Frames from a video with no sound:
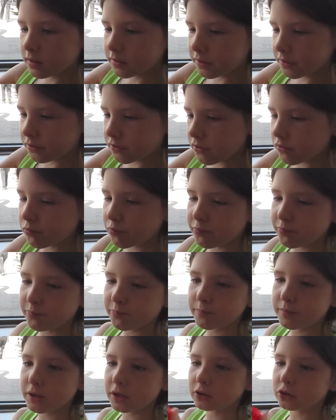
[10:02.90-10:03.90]
This is
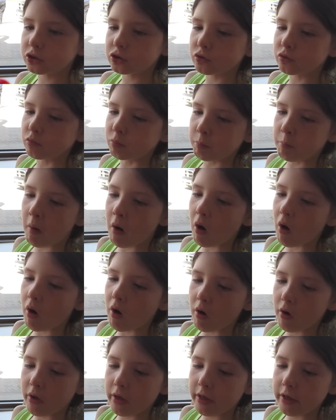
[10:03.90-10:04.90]
Pikachu's
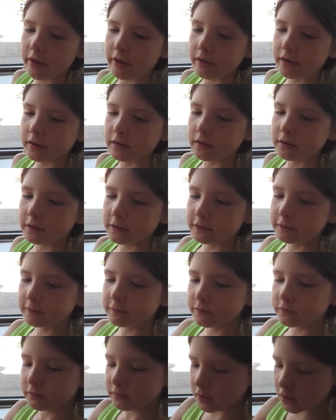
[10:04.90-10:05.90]
ball. Oh.
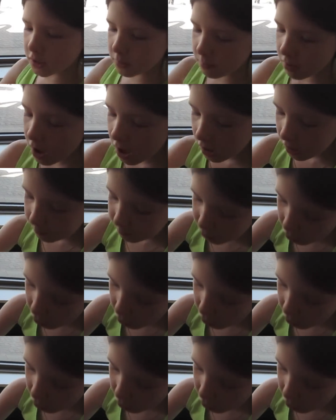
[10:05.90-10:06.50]
You, Pokemon